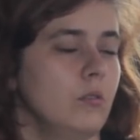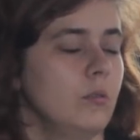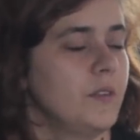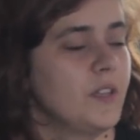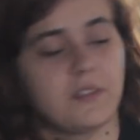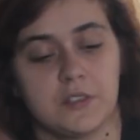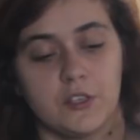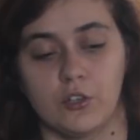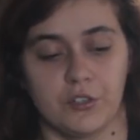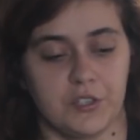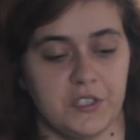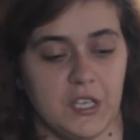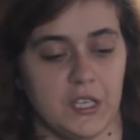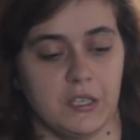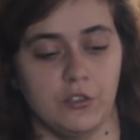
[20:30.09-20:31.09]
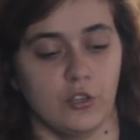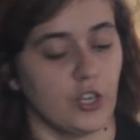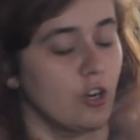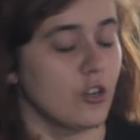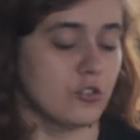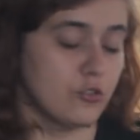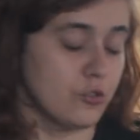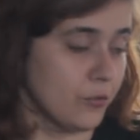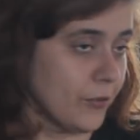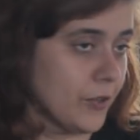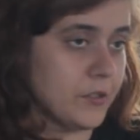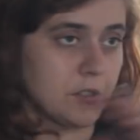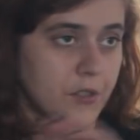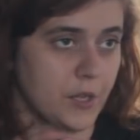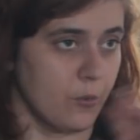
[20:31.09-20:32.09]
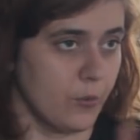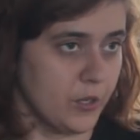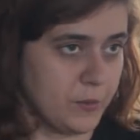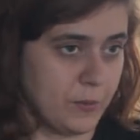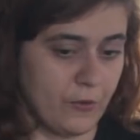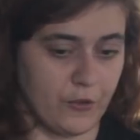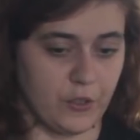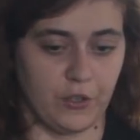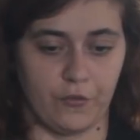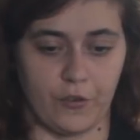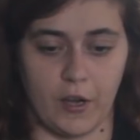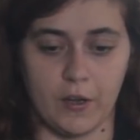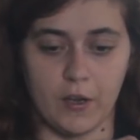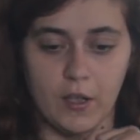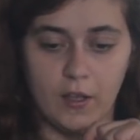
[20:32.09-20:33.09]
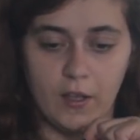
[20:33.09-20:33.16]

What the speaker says: That's the only thing. You can also do filter, that works perfectly fine.